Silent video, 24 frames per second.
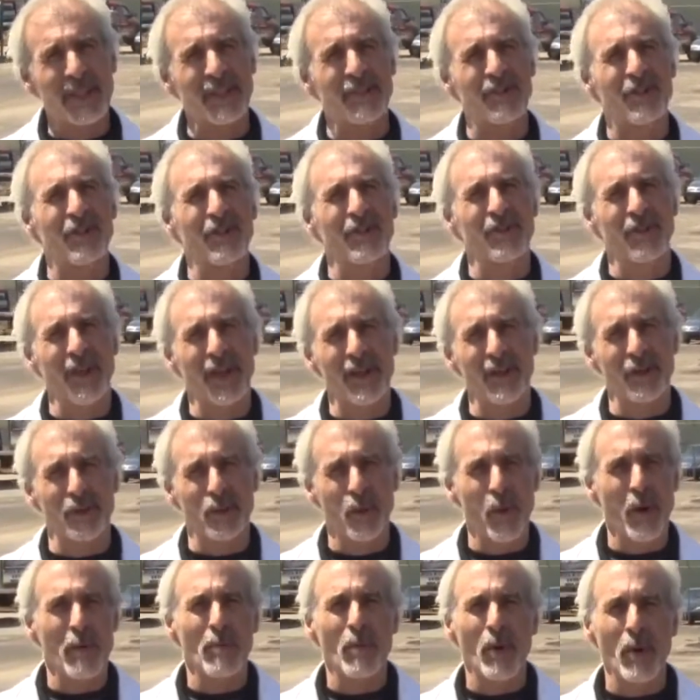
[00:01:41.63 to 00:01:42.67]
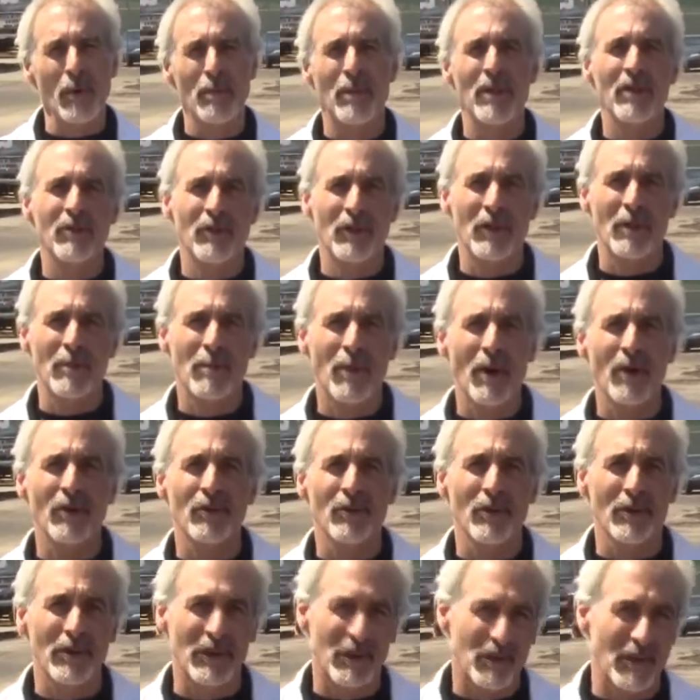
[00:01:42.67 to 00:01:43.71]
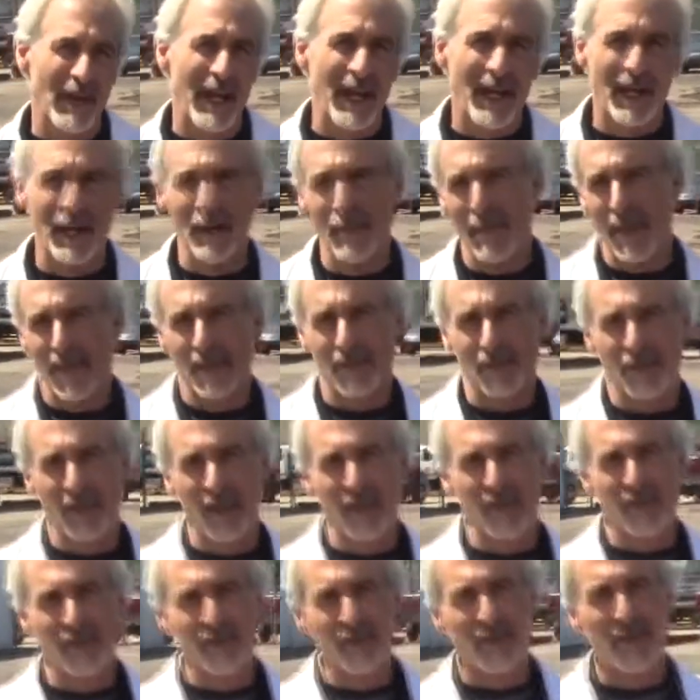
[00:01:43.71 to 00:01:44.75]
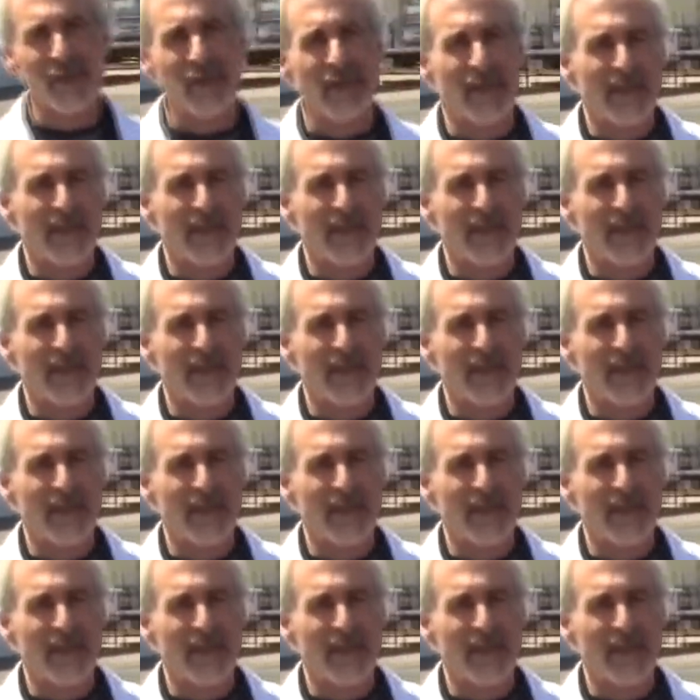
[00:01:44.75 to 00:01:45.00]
It's just that it's one more piece of the puzzle. It's not going to make sense.